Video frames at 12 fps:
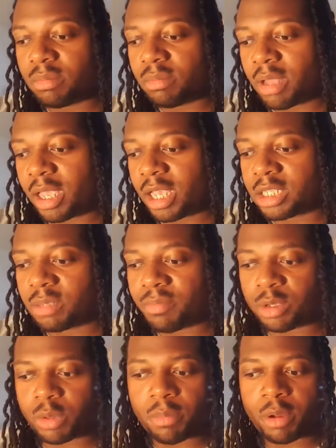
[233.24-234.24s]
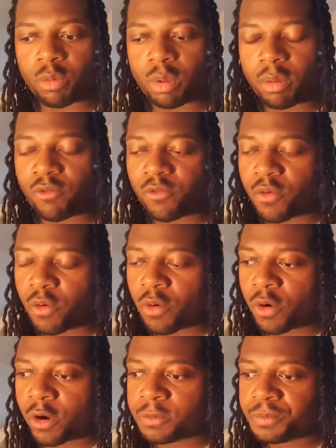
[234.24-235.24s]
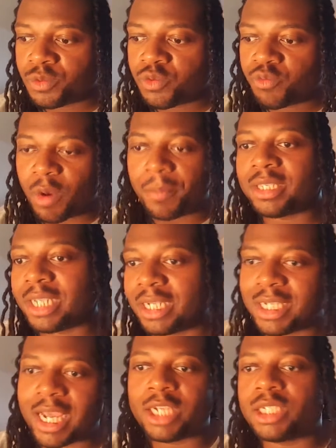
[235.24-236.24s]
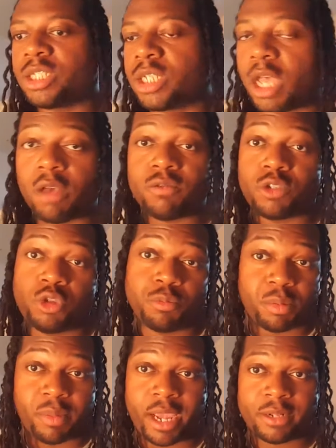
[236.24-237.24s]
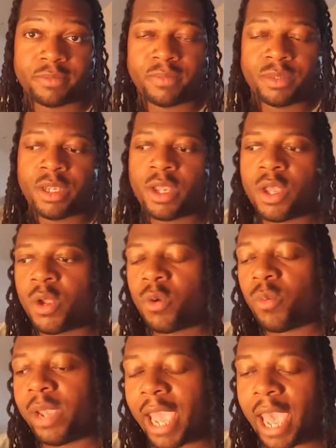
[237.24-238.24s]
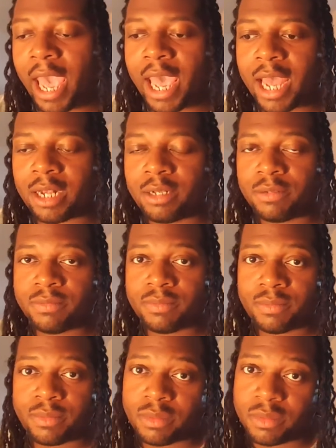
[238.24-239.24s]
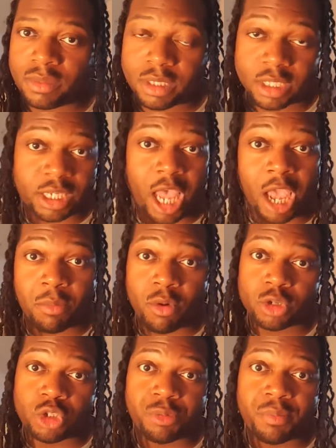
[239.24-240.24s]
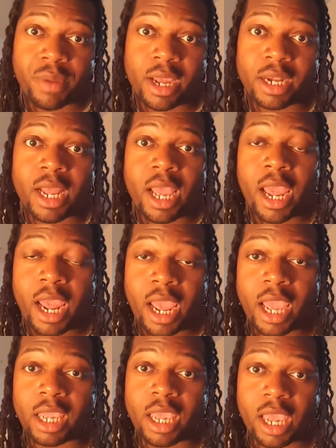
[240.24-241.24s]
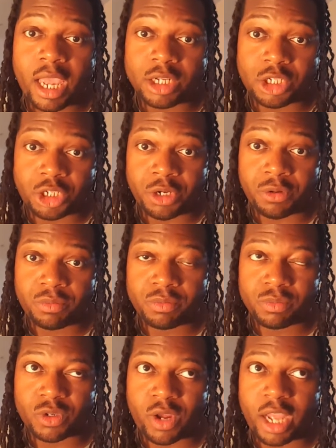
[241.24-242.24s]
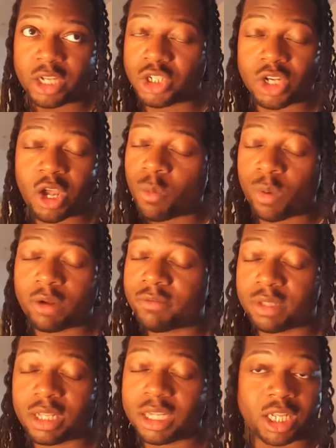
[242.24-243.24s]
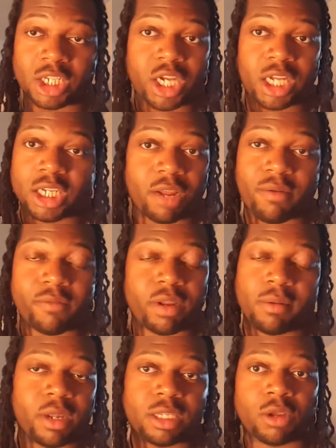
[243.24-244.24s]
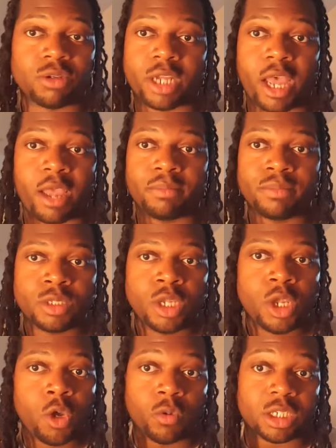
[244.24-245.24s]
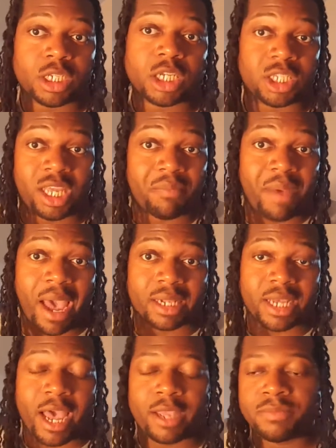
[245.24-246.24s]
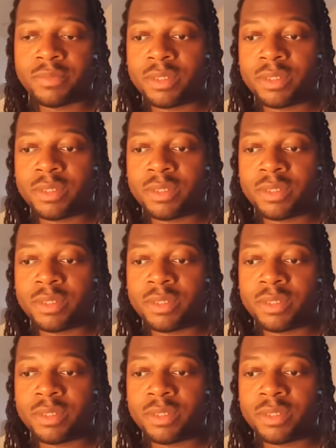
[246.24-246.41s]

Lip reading: I guess the best way to put it would be four representations of Superman. We had the cyborg Superman, Hank Henshu, or Henshaw, whatever, they change it up every single time, who was essentially a bad guy.